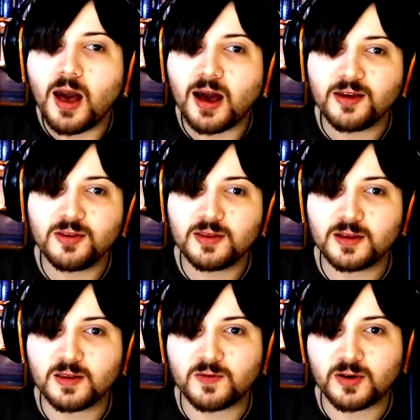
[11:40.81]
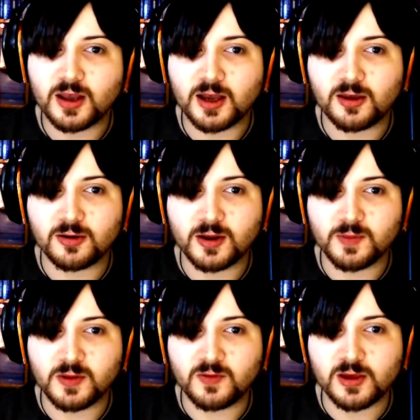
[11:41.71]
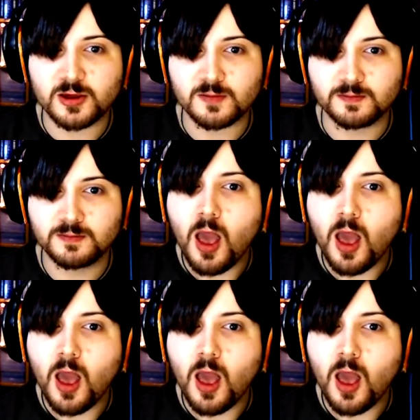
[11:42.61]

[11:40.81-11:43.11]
I think that's a very accurate observation.